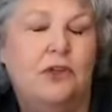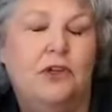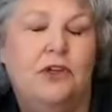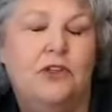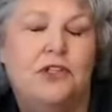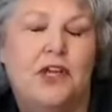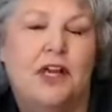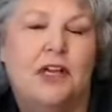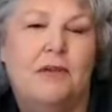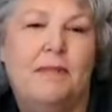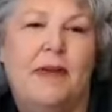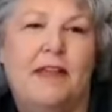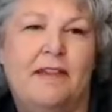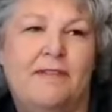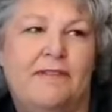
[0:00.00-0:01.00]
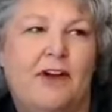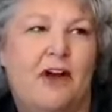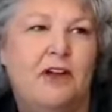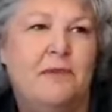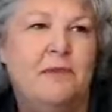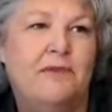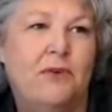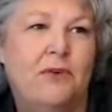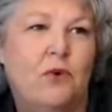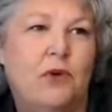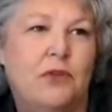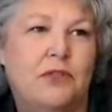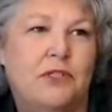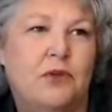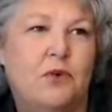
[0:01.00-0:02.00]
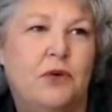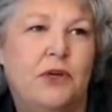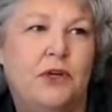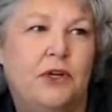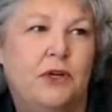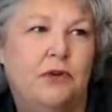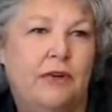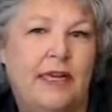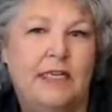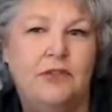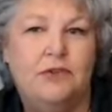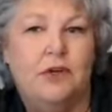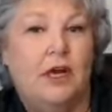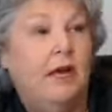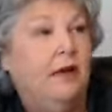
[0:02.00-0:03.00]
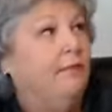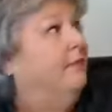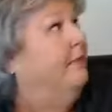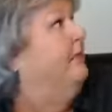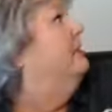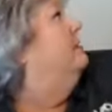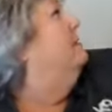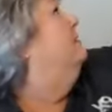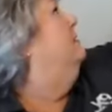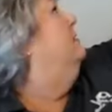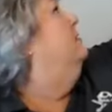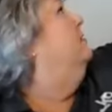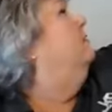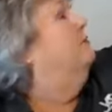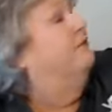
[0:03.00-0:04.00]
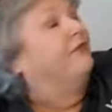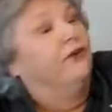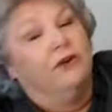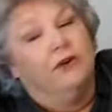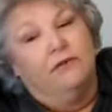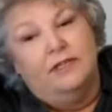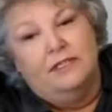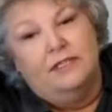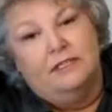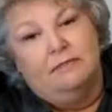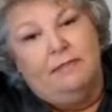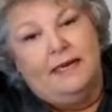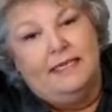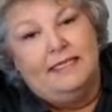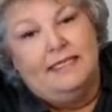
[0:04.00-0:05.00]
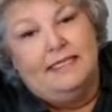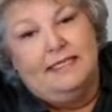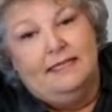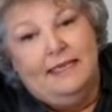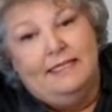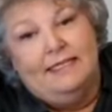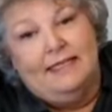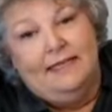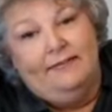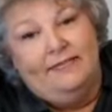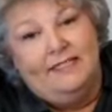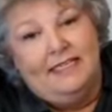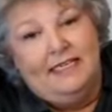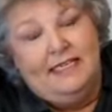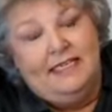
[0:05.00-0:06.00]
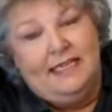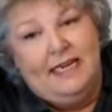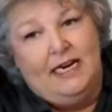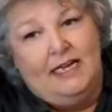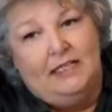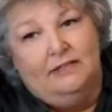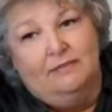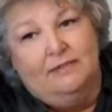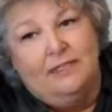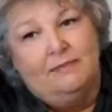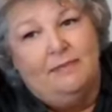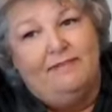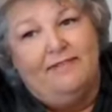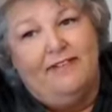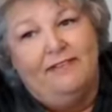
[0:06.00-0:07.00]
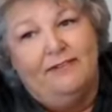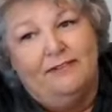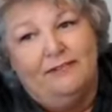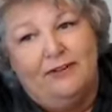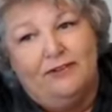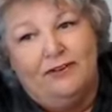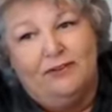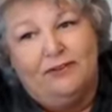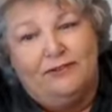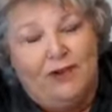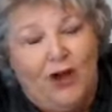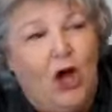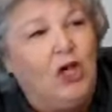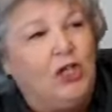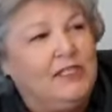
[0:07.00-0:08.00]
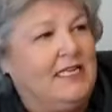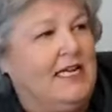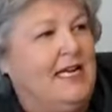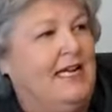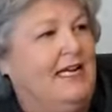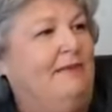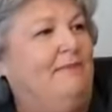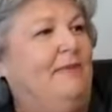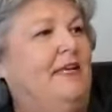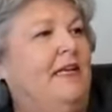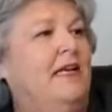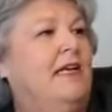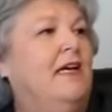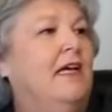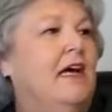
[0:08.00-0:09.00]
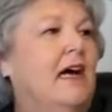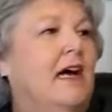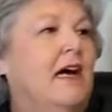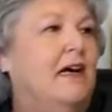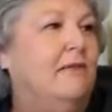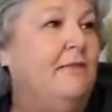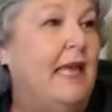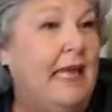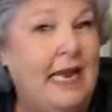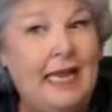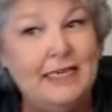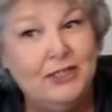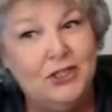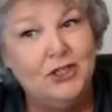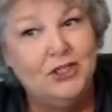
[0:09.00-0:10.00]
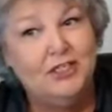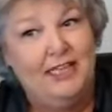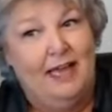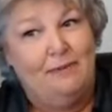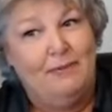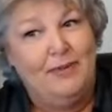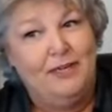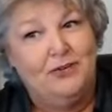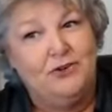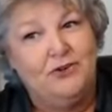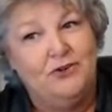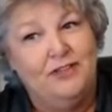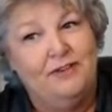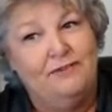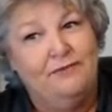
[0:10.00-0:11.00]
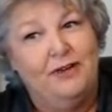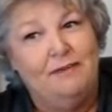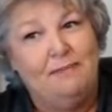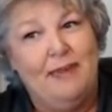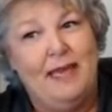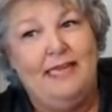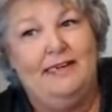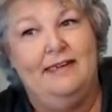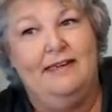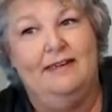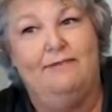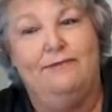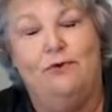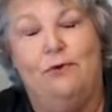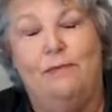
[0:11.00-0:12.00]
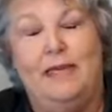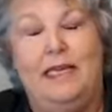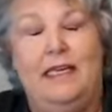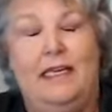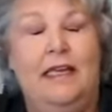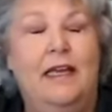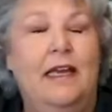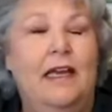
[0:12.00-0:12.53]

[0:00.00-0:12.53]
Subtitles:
you talk about the volume of oils going on a raindrop. This little photo is he's 17 now. This is my favorite photo of all time. And I took that picture and then a friend painted it for me.